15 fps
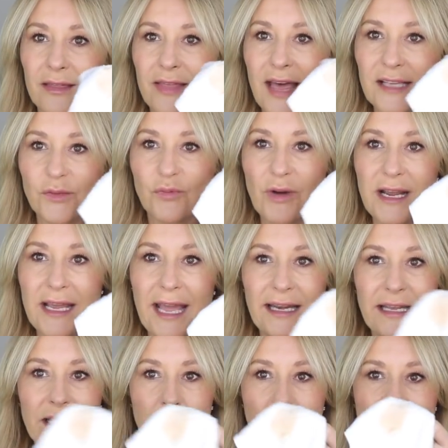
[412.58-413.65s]
that's really
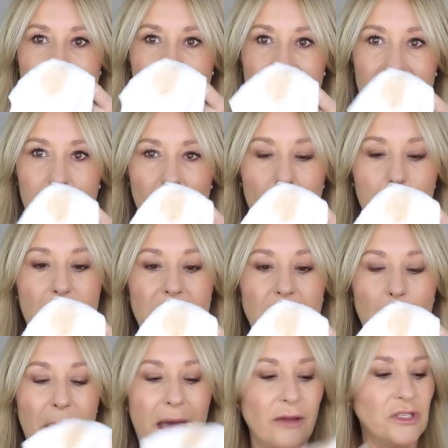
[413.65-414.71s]
getting the
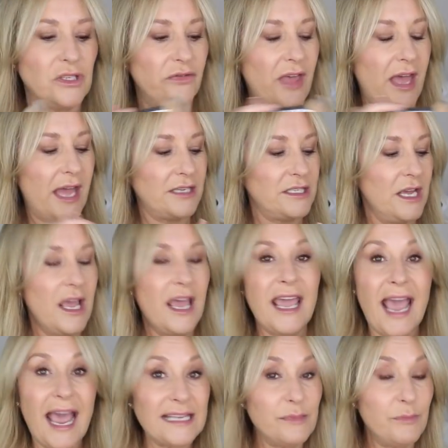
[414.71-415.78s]
makeup out of that.
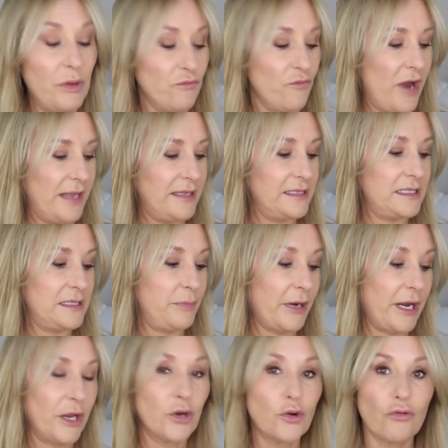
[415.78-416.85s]
It hasn't been rinsed,
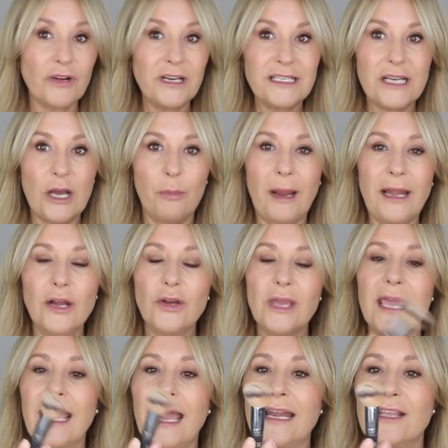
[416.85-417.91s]
but I can already tell by
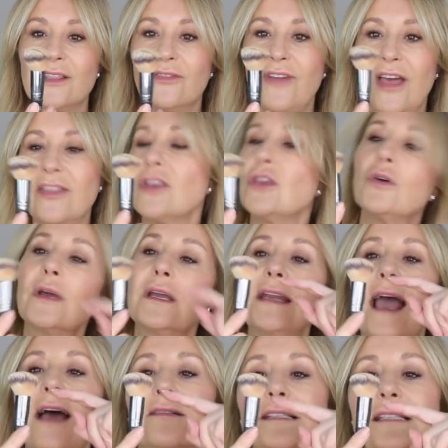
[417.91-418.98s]
looking at it, the fact that you can
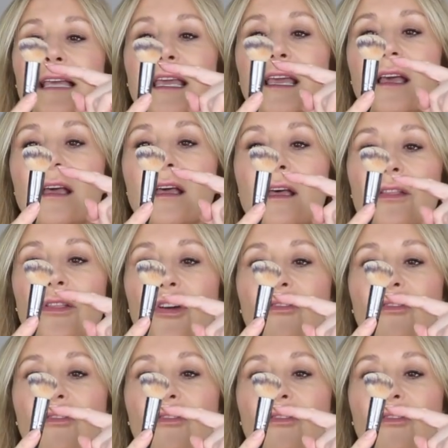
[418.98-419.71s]
now see the